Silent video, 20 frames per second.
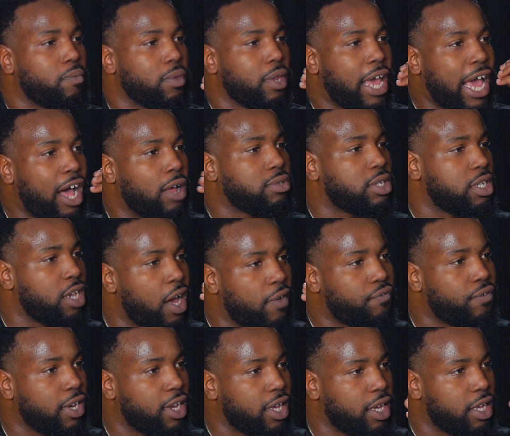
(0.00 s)
how tough
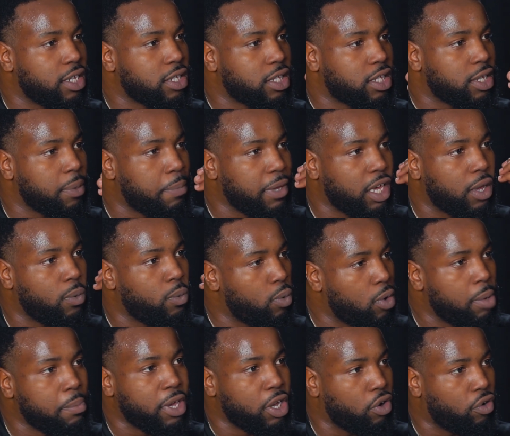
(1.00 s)
it is to be a
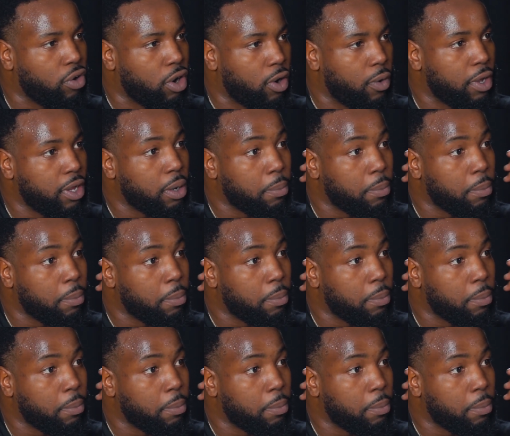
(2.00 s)
woman growing.